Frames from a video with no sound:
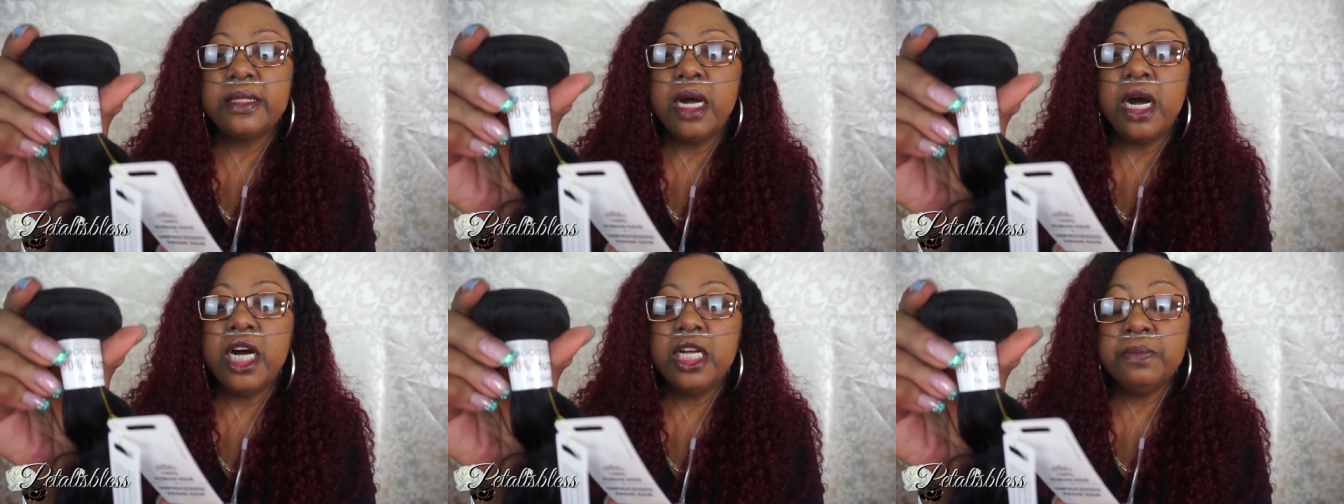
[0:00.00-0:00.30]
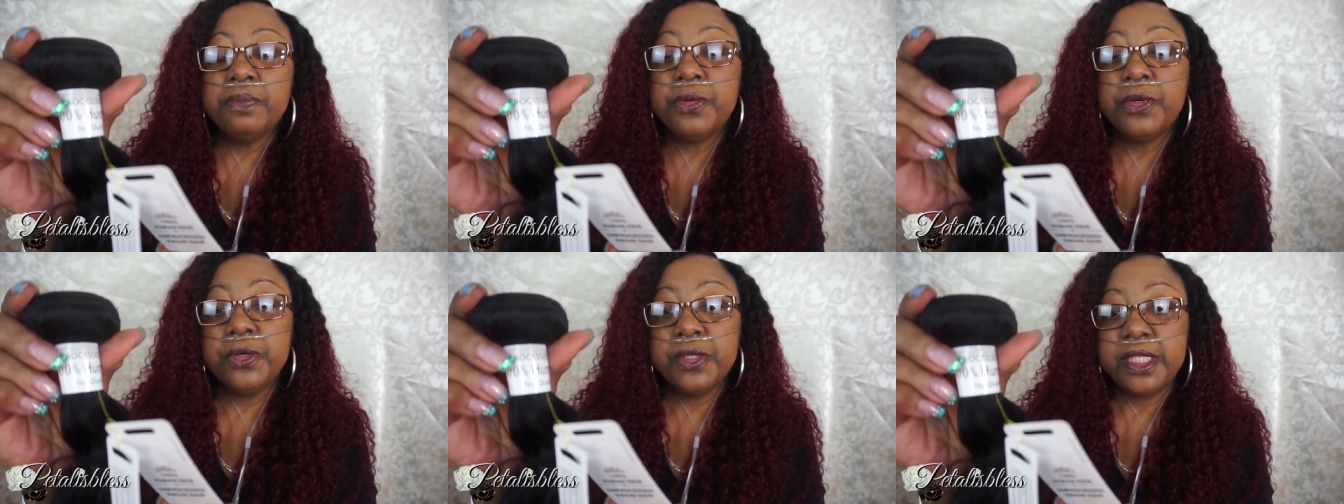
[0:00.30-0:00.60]

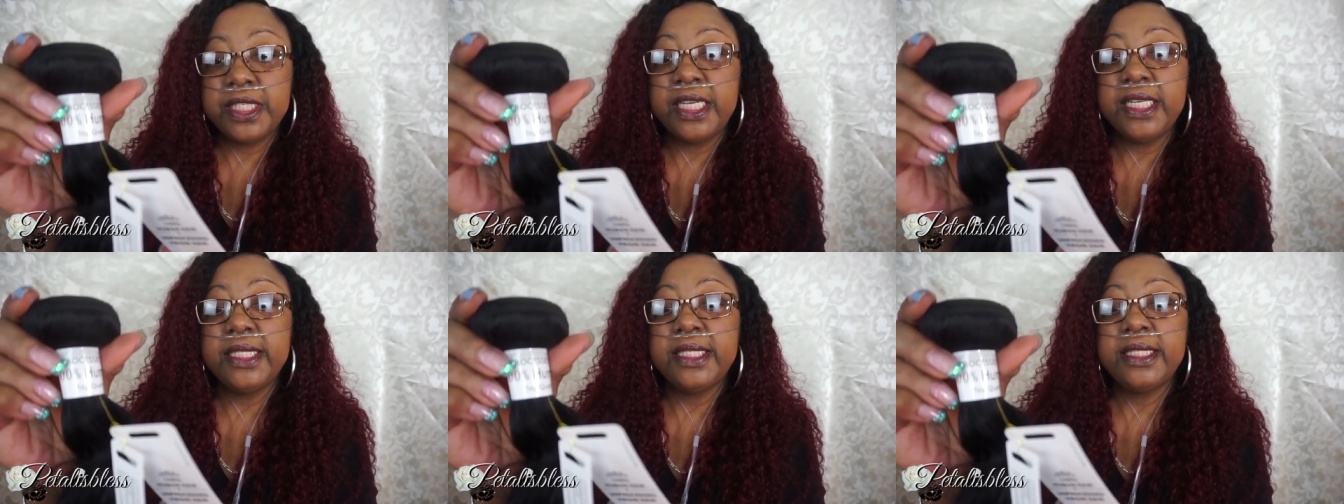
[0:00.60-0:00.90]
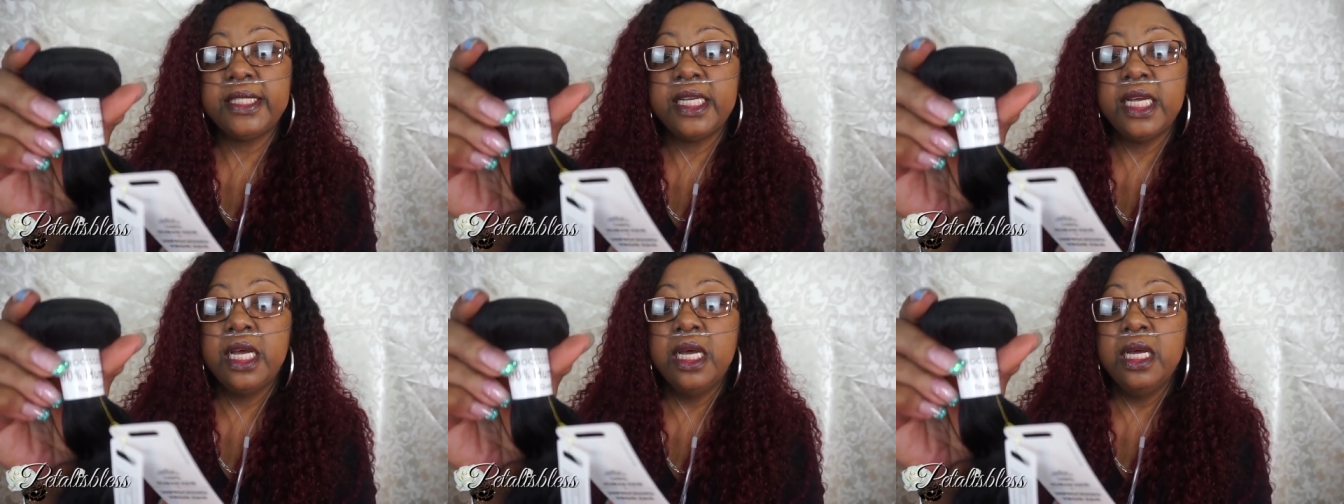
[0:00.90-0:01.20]
unprocessed
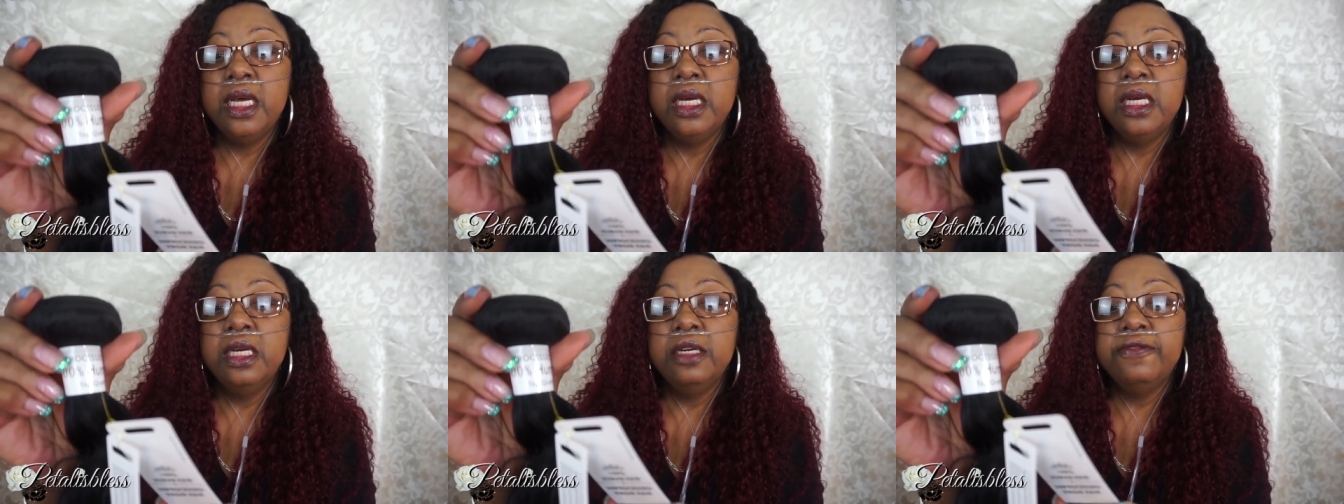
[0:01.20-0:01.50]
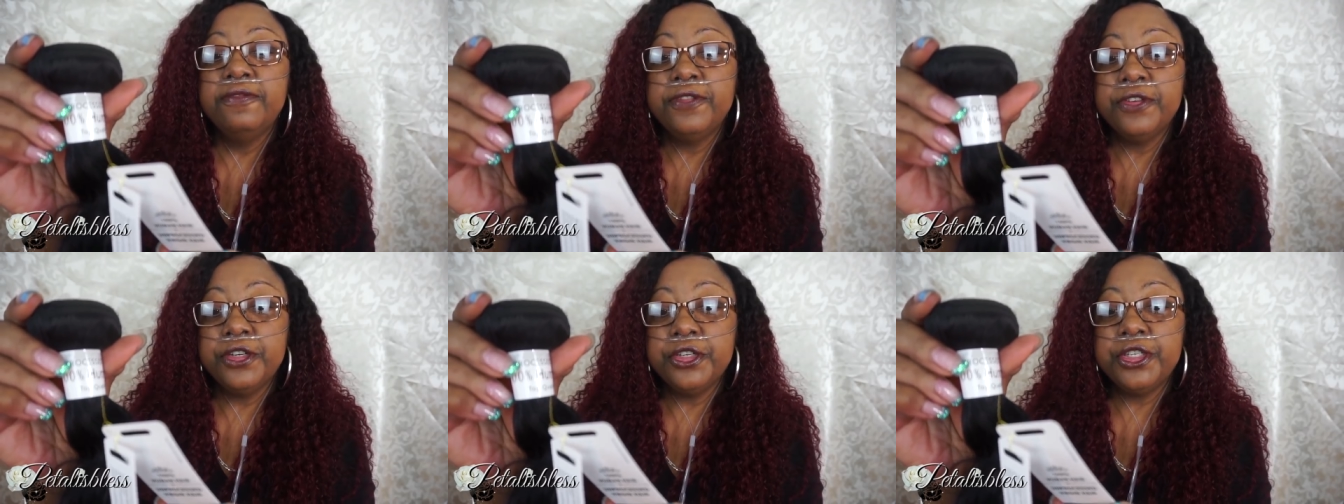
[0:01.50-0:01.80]

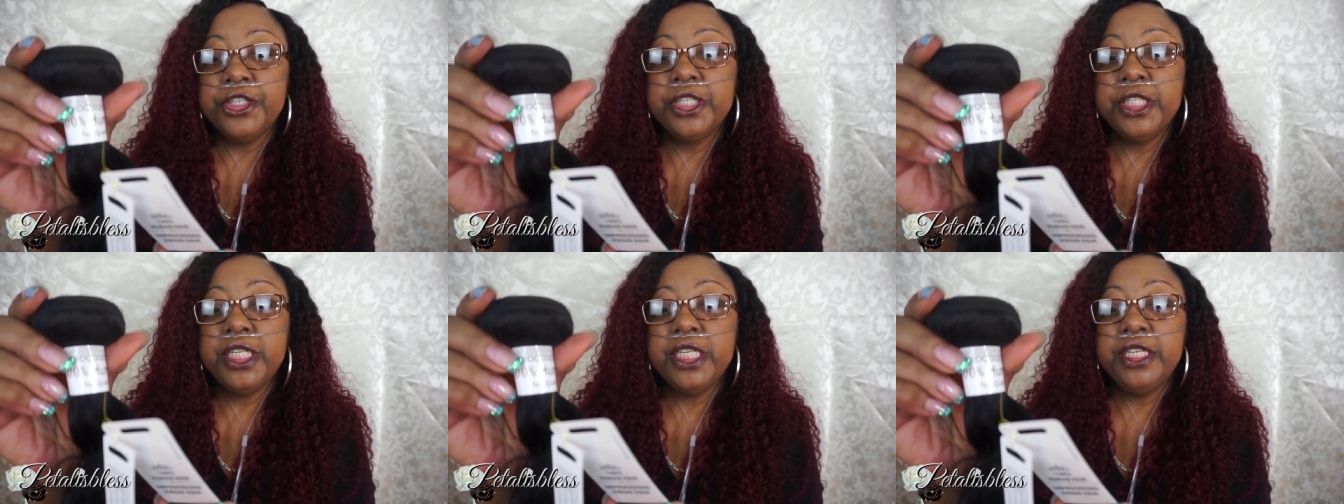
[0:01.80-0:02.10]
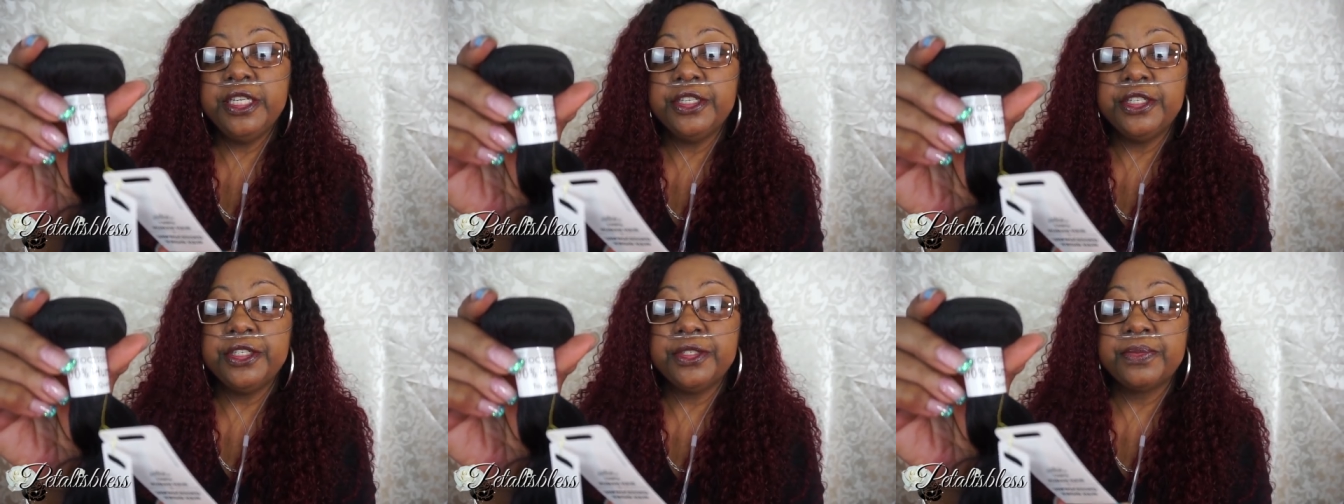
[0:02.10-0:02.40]
virgin
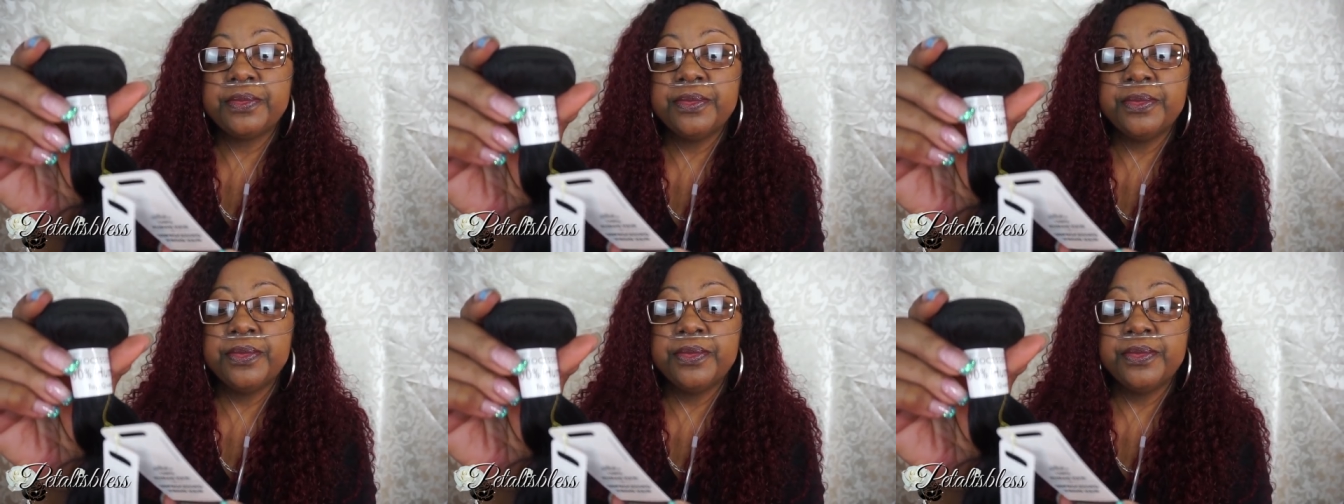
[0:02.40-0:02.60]
hair.